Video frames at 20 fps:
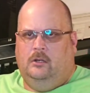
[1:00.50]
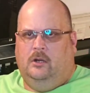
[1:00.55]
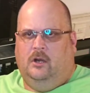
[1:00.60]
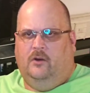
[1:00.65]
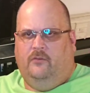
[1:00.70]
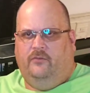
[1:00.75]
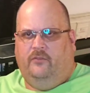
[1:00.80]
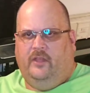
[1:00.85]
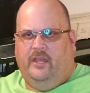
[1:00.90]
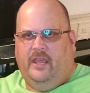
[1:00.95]

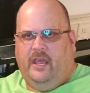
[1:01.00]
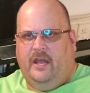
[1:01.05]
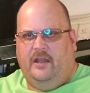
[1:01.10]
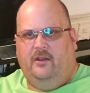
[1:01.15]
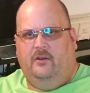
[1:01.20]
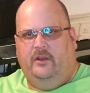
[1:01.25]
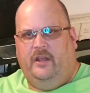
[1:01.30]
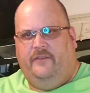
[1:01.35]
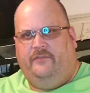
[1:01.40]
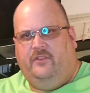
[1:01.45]
hopefully I
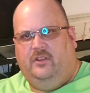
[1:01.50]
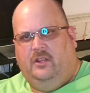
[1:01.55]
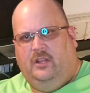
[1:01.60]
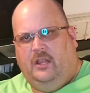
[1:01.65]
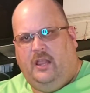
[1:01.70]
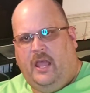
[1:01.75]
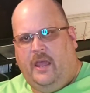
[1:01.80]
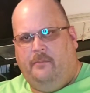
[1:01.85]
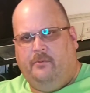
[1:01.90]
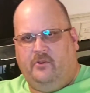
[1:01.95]
don't have to
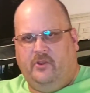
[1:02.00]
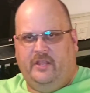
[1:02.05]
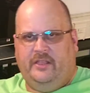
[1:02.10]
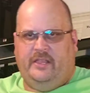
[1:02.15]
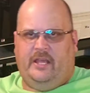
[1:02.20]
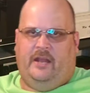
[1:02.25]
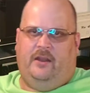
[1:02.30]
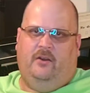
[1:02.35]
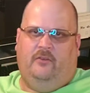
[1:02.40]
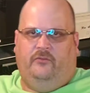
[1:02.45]

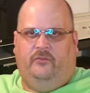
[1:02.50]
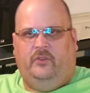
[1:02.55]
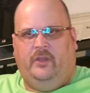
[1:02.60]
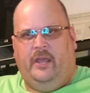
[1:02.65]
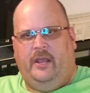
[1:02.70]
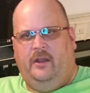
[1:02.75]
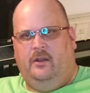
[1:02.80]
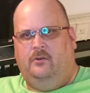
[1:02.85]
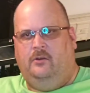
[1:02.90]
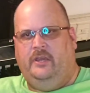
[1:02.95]
elaborate that.
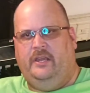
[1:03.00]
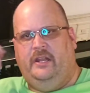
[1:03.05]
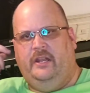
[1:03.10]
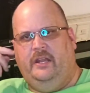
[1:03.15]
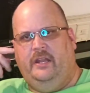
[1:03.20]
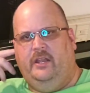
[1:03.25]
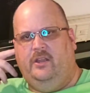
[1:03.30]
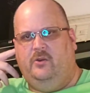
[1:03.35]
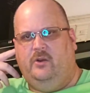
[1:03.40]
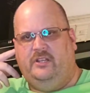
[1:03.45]
Hopefully I don't get
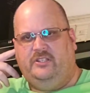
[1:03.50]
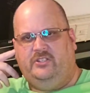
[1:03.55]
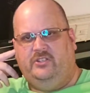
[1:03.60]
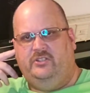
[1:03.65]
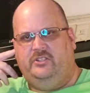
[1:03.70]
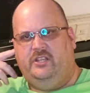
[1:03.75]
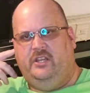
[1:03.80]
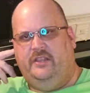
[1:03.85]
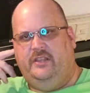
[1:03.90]
any questions